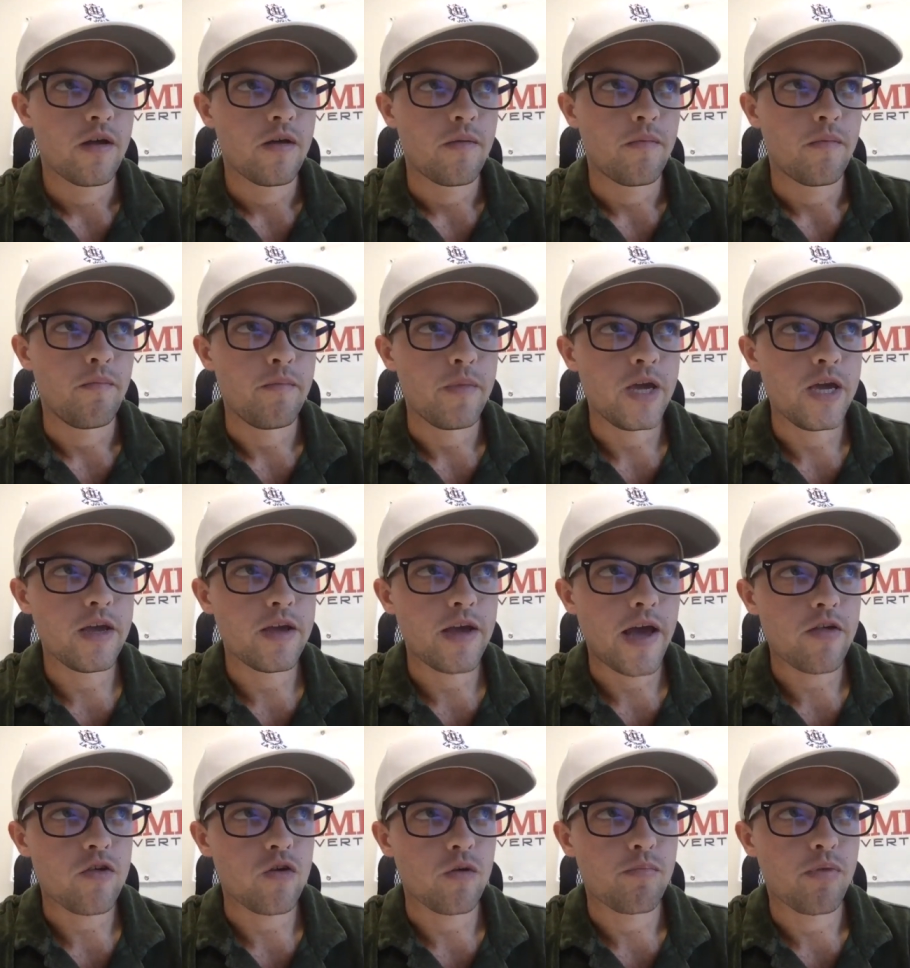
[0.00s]
me
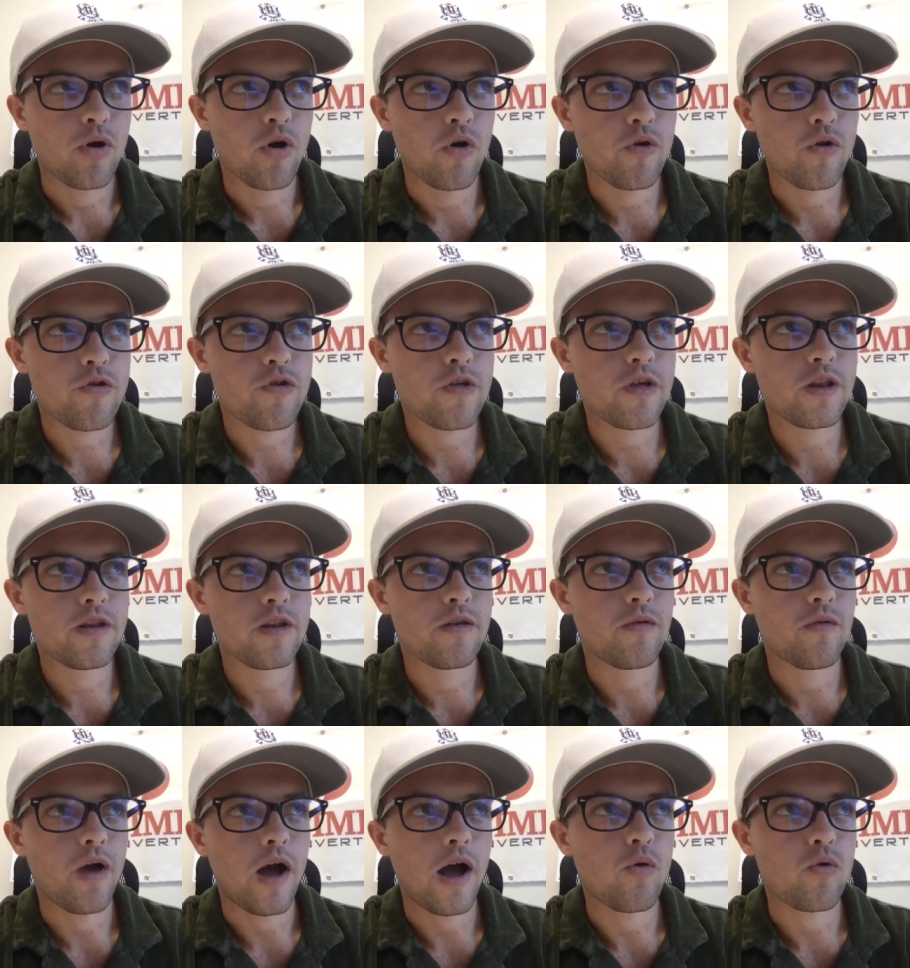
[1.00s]
as a
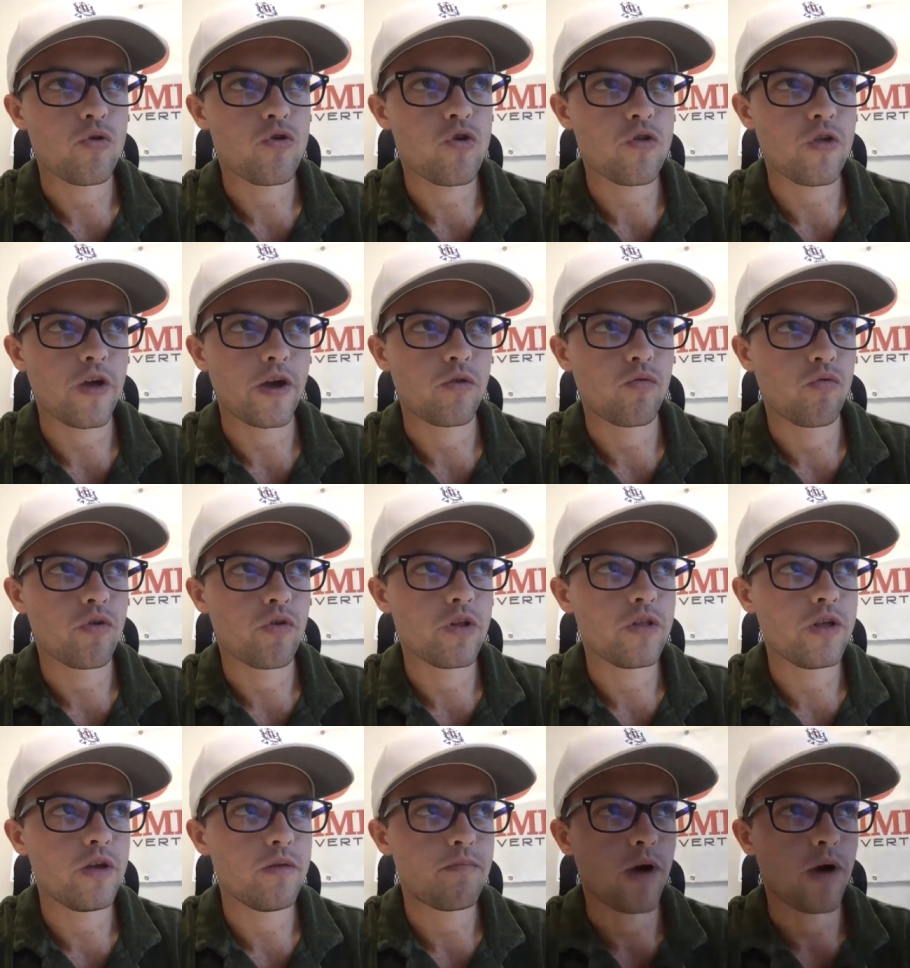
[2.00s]
person, I was just like
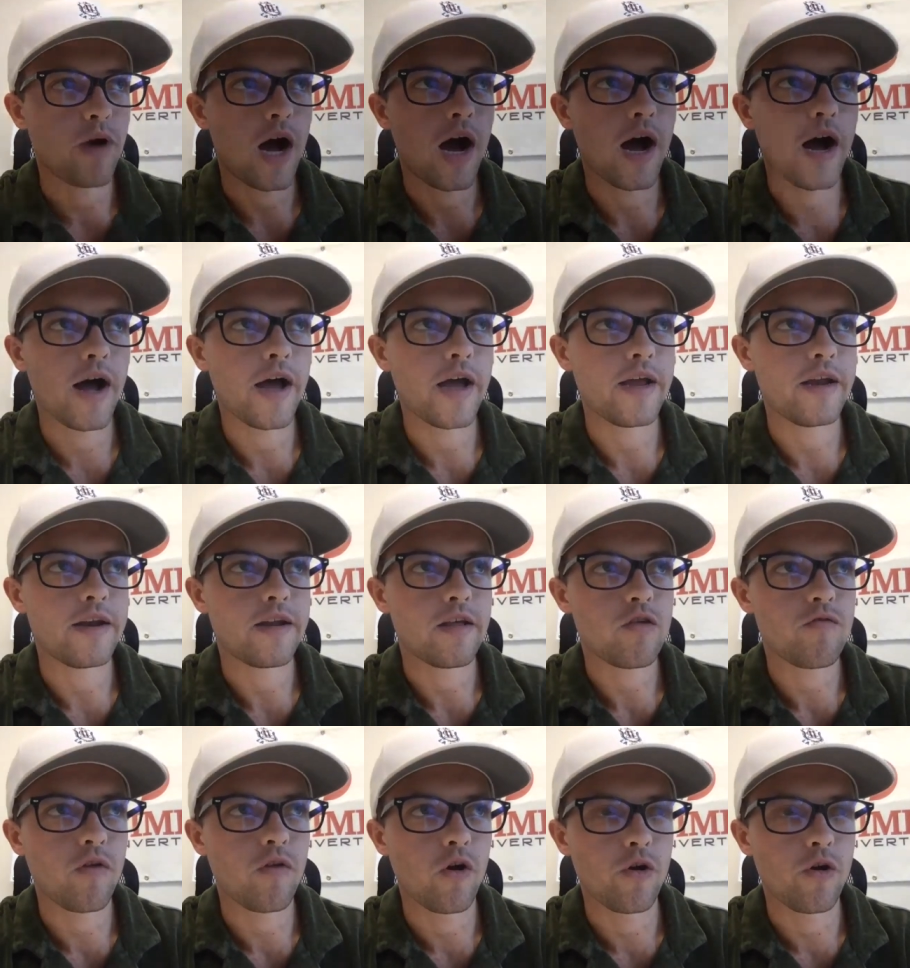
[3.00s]
really behind as
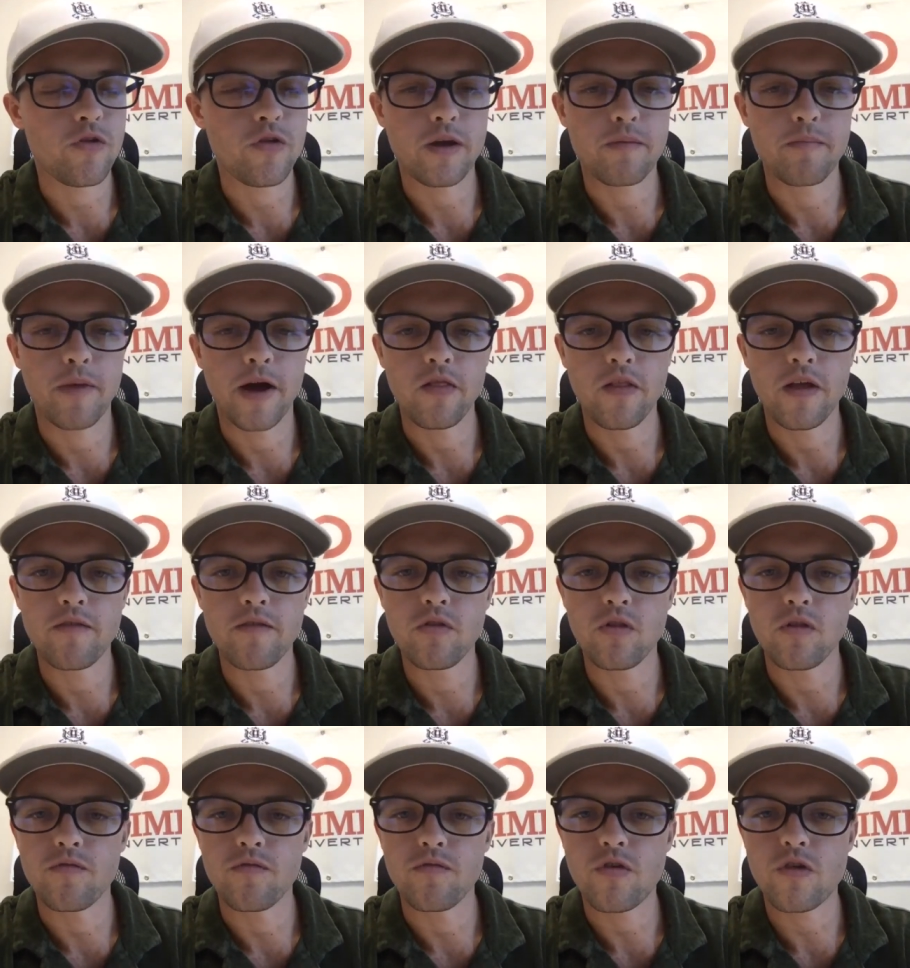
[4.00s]
far as like my level
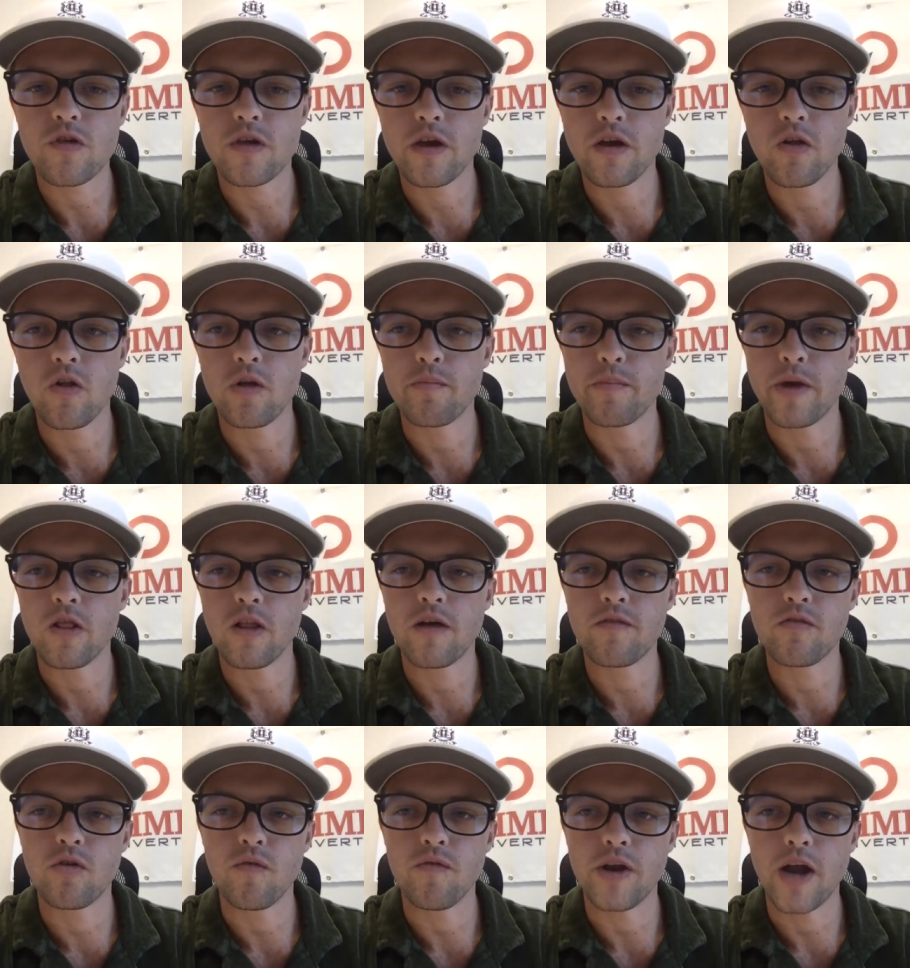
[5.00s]
of skill and my
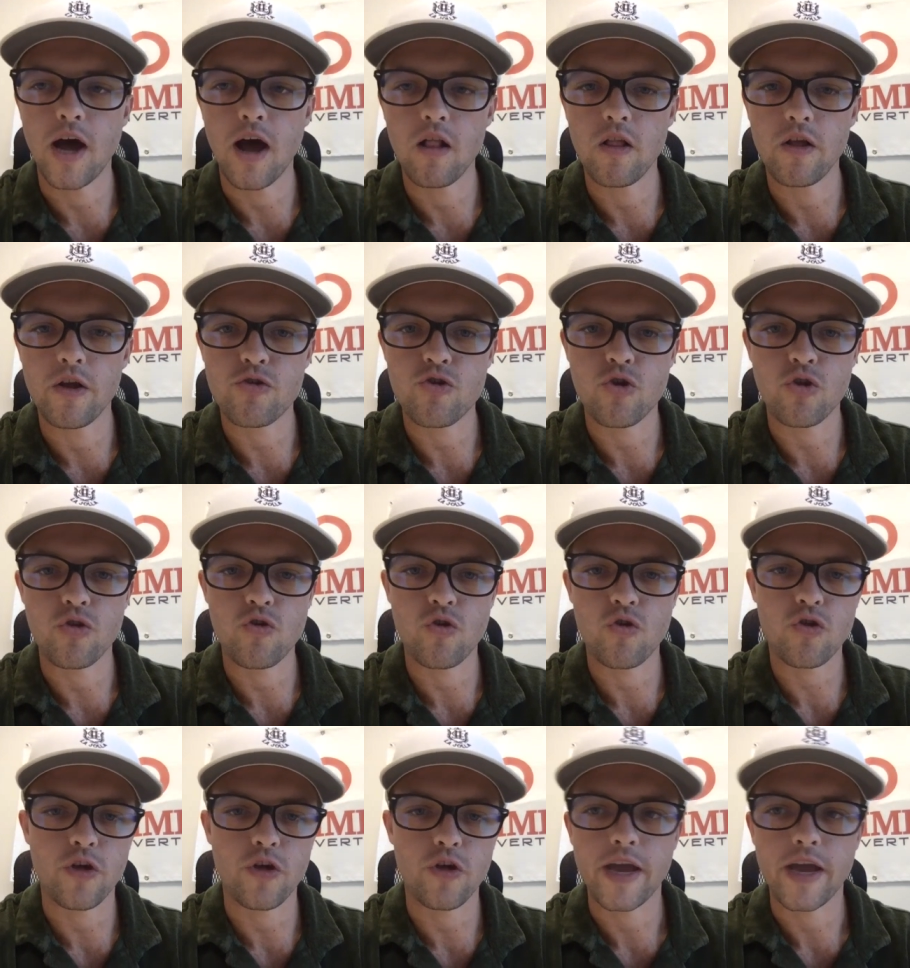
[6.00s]
level of knowledge and
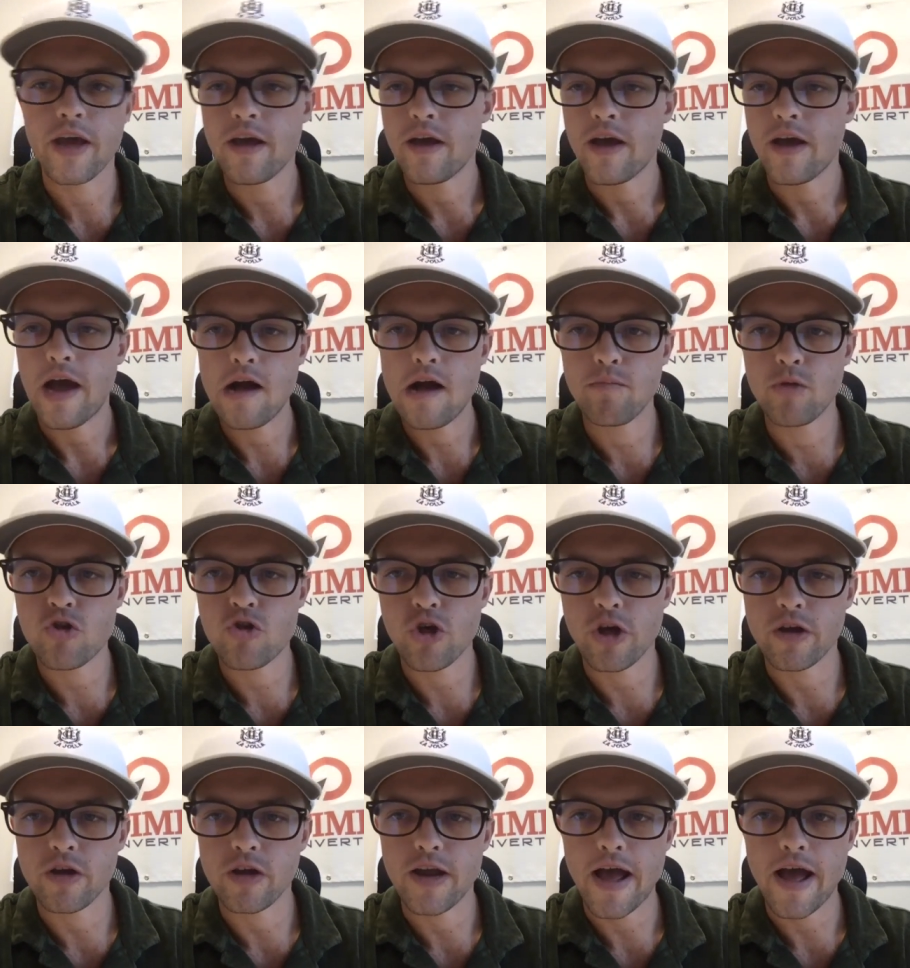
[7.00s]
just like how much I
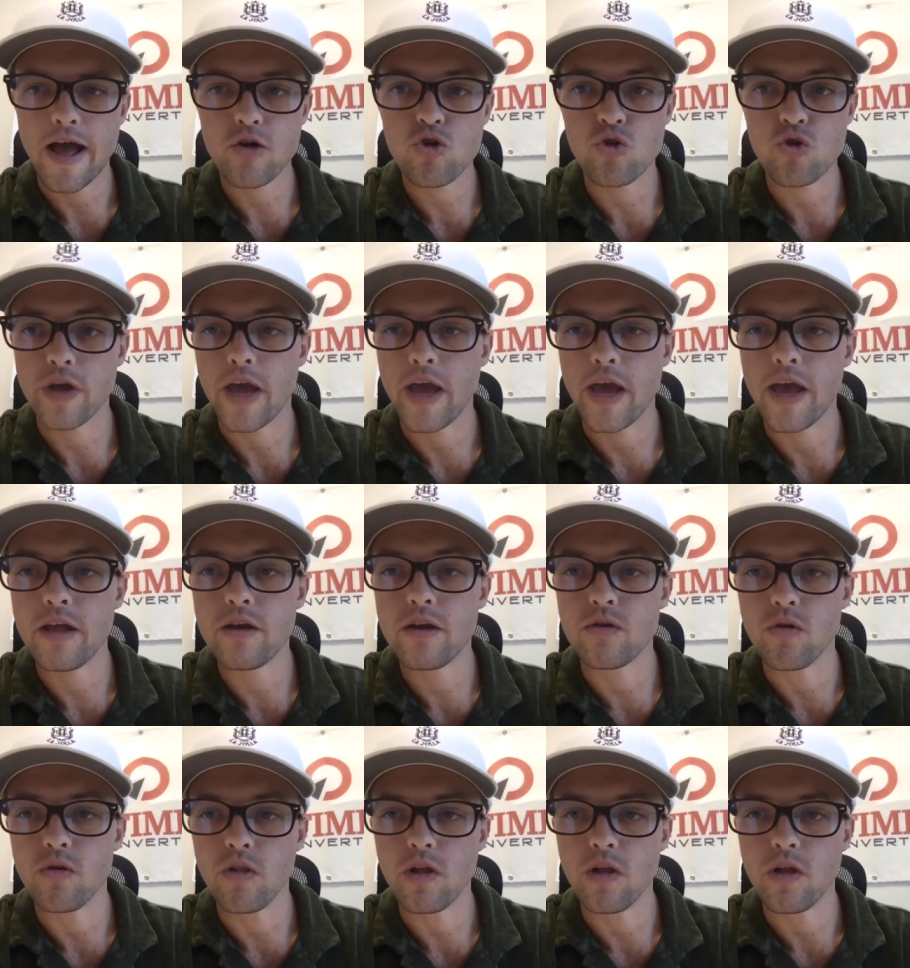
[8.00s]
could actually handle.